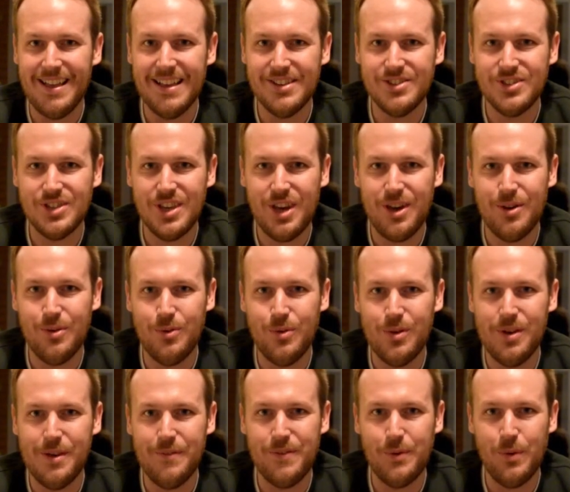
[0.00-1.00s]
So
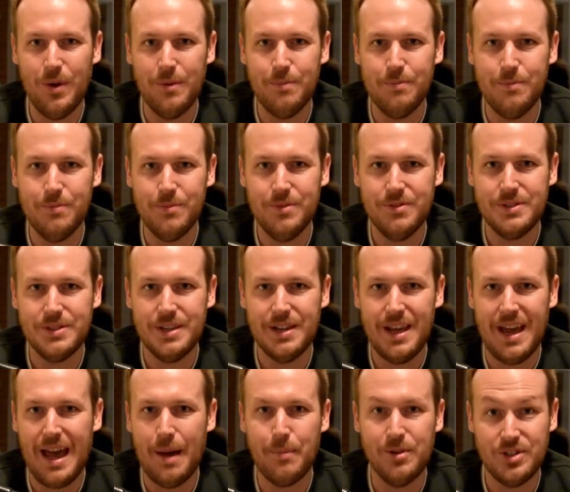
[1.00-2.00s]
if you want to
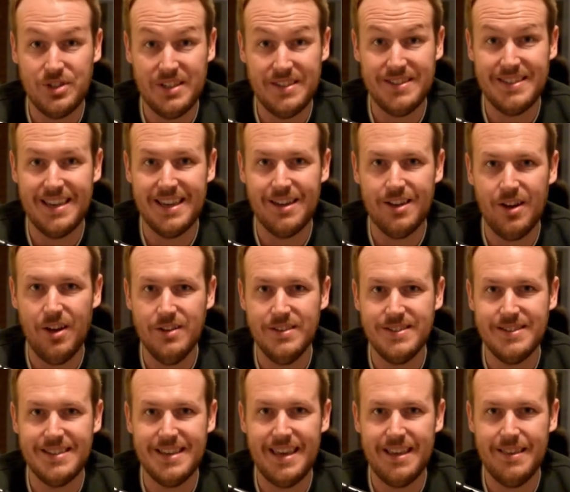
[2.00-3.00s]
know how much this thing
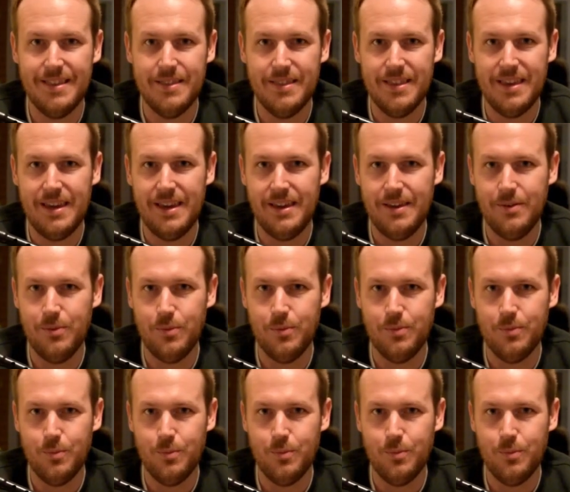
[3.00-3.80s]
costs, the